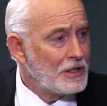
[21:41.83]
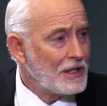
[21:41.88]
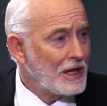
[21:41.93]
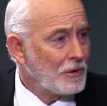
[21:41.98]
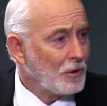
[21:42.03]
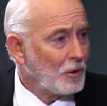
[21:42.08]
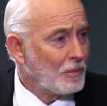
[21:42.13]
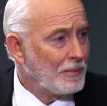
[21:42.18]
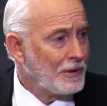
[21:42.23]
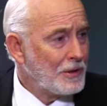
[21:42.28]

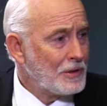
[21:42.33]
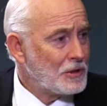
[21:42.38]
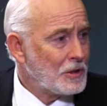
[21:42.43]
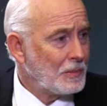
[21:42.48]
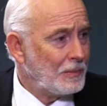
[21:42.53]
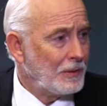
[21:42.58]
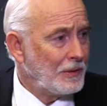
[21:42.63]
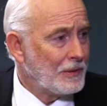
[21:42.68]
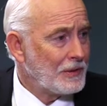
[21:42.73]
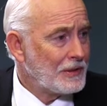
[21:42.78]
general
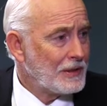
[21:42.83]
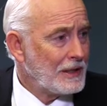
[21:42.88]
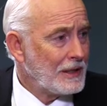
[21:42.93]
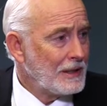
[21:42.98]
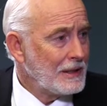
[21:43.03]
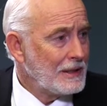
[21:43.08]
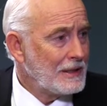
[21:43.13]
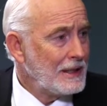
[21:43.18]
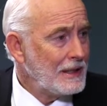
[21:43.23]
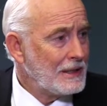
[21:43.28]
principles
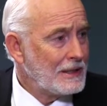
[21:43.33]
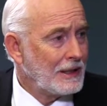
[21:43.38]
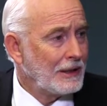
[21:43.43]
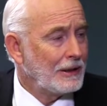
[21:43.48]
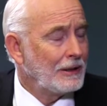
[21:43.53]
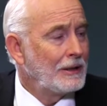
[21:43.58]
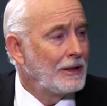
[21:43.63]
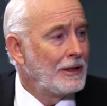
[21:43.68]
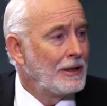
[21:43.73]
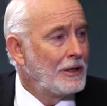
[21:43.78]
in
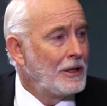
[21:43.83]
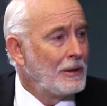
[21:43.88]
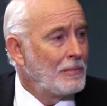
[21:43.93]
detail,